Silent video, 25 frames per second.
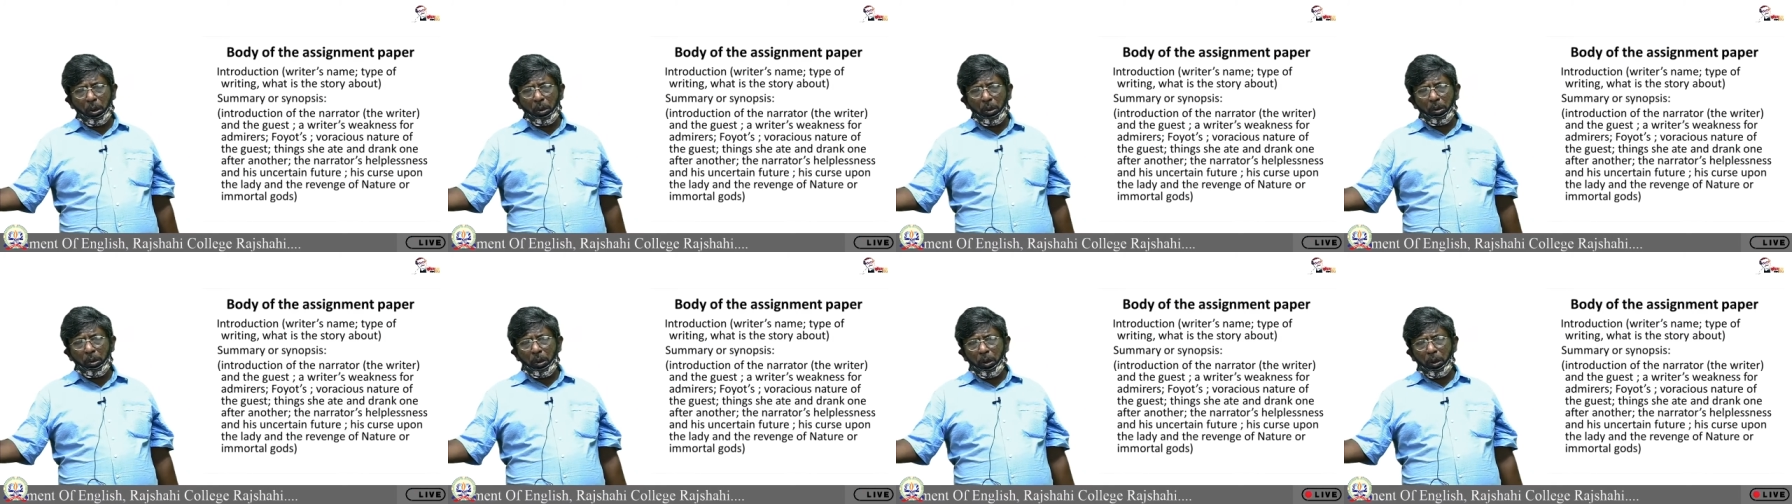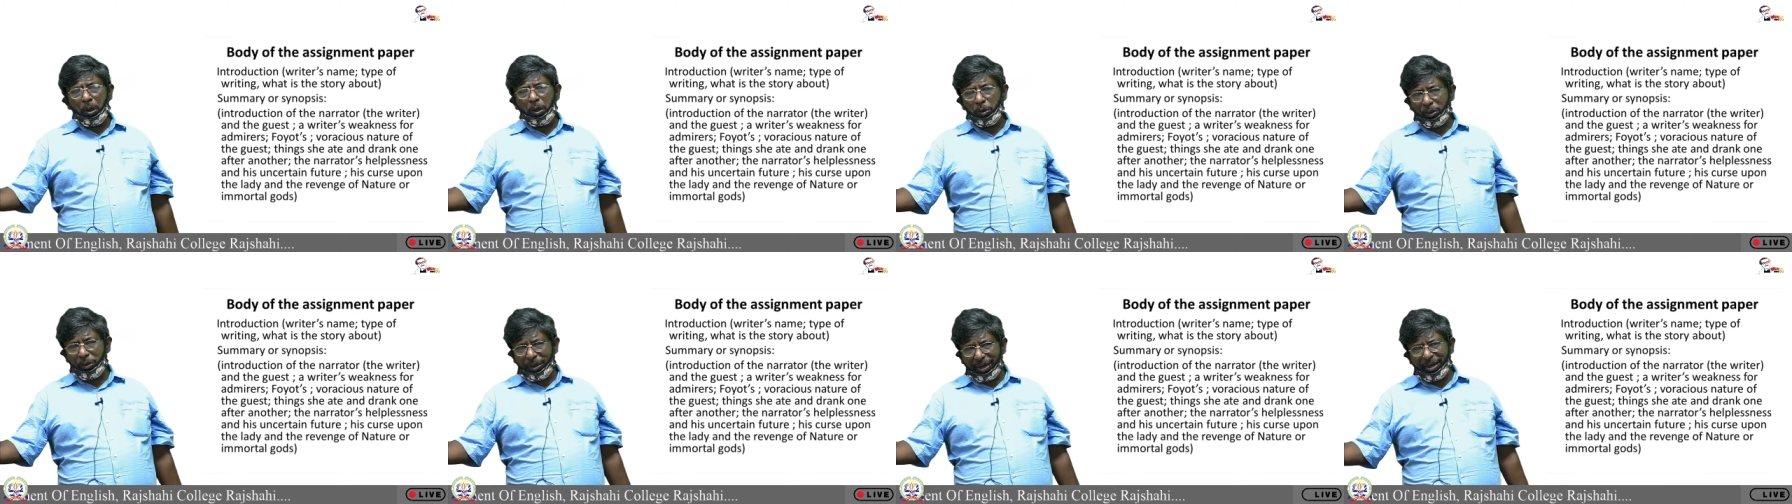
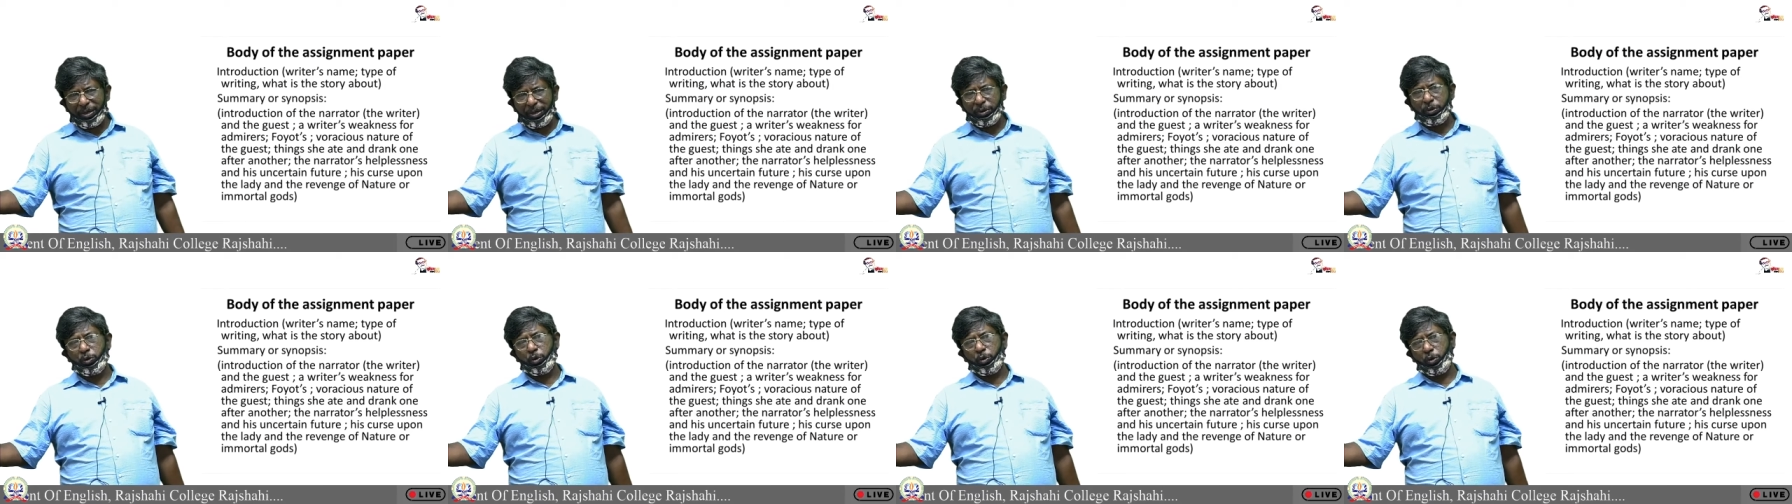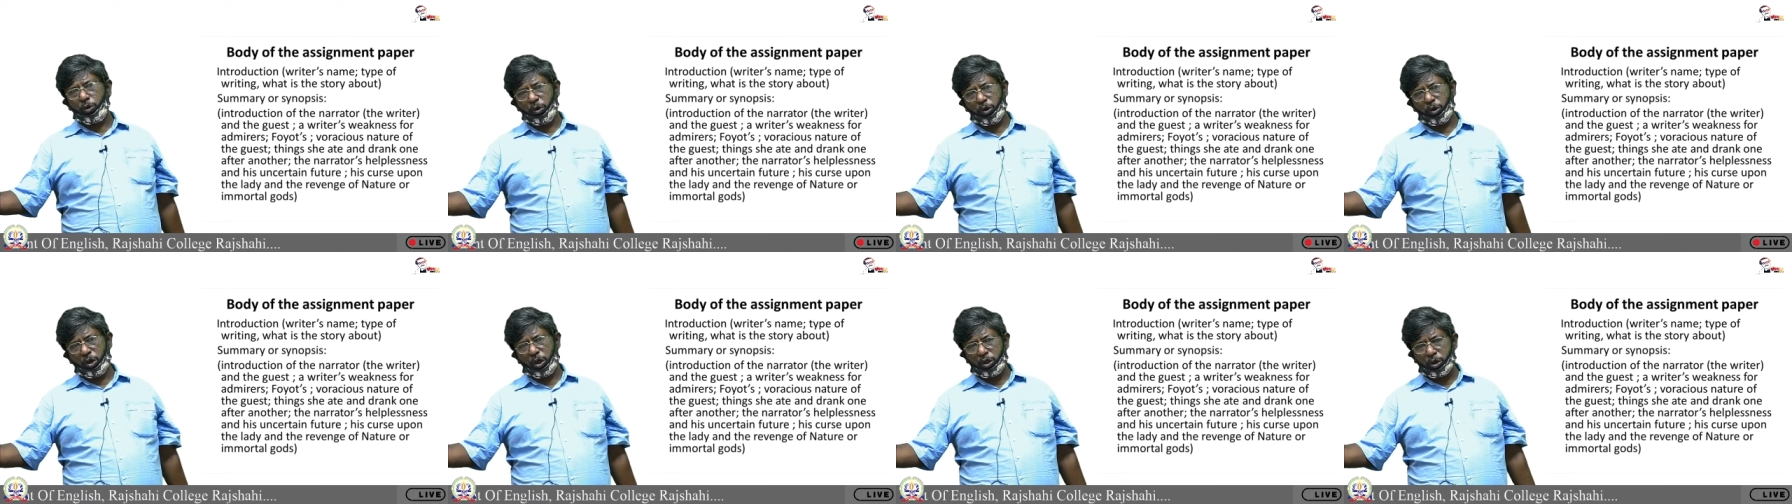need
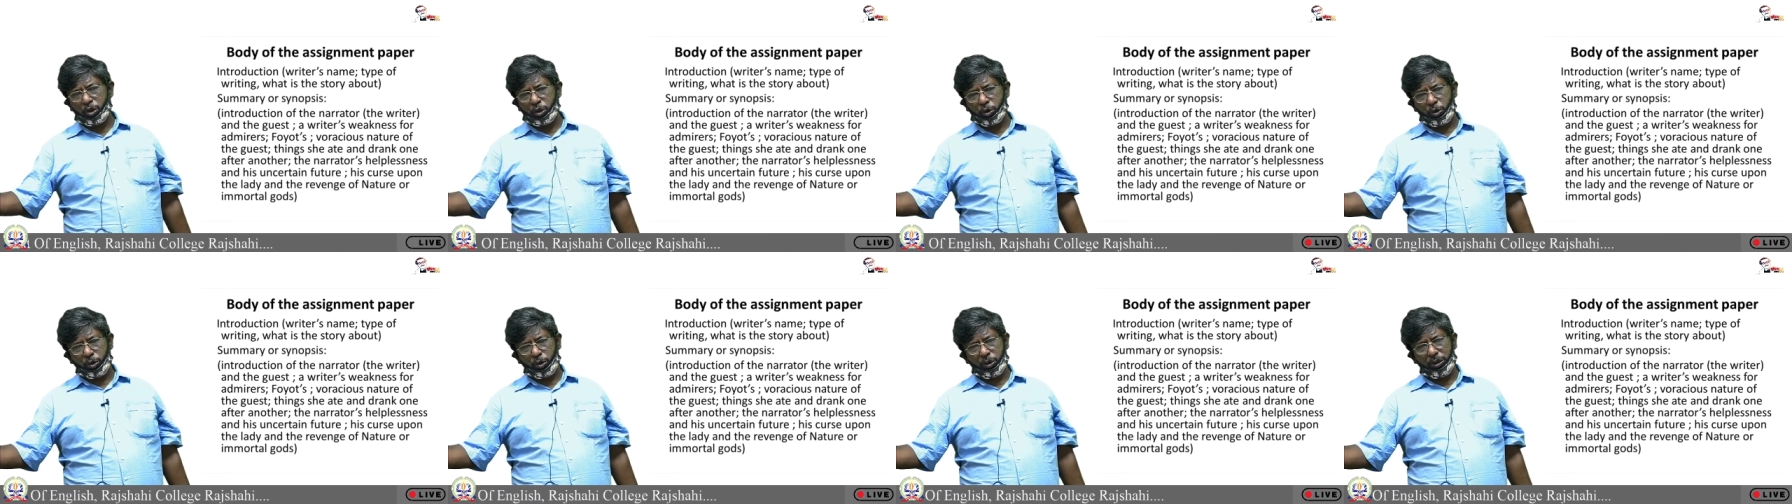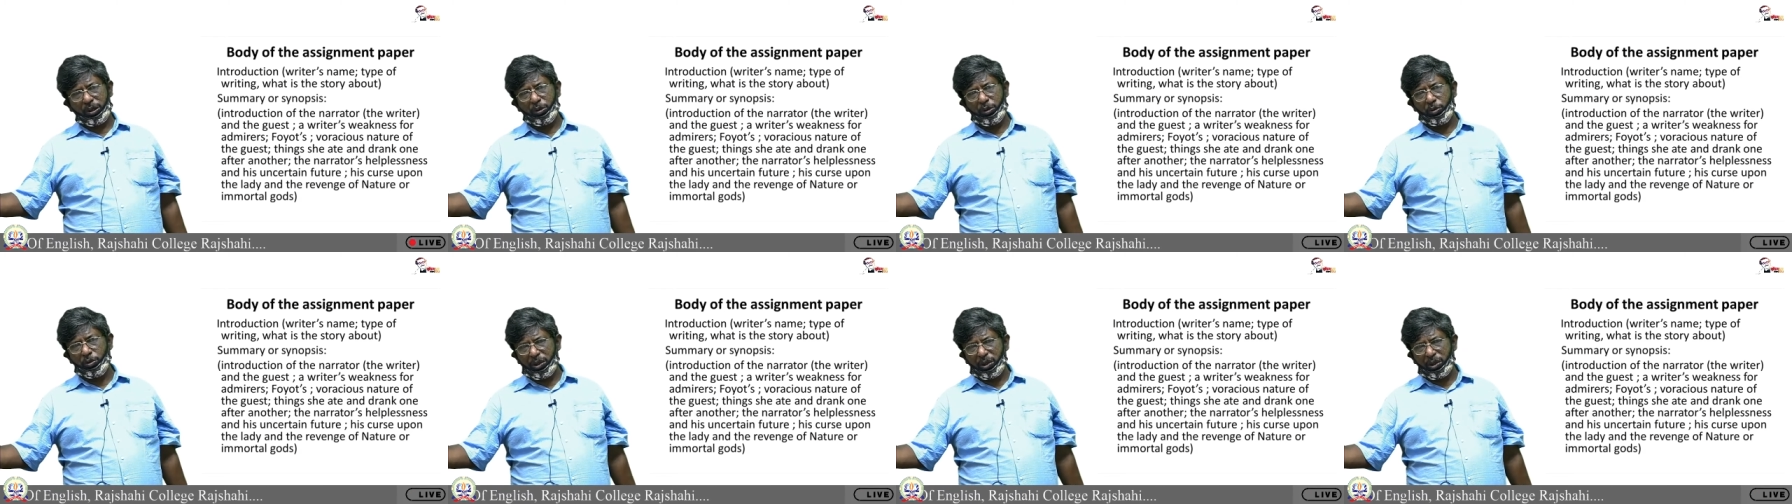
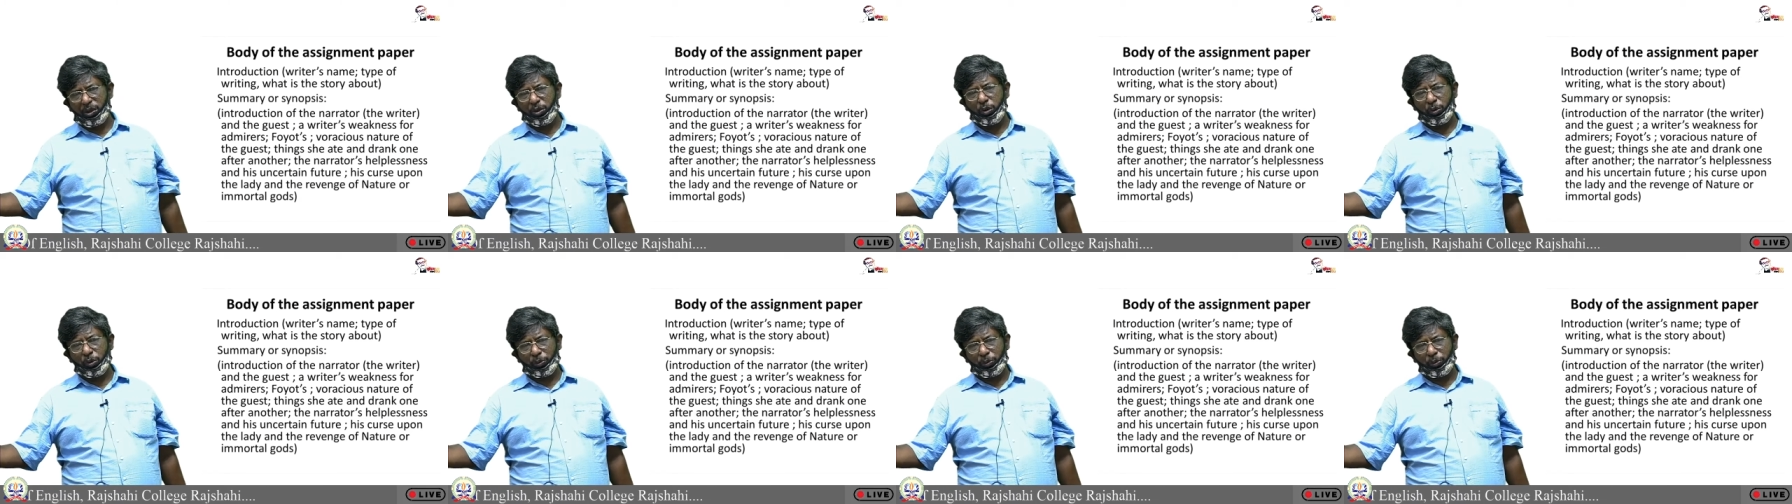to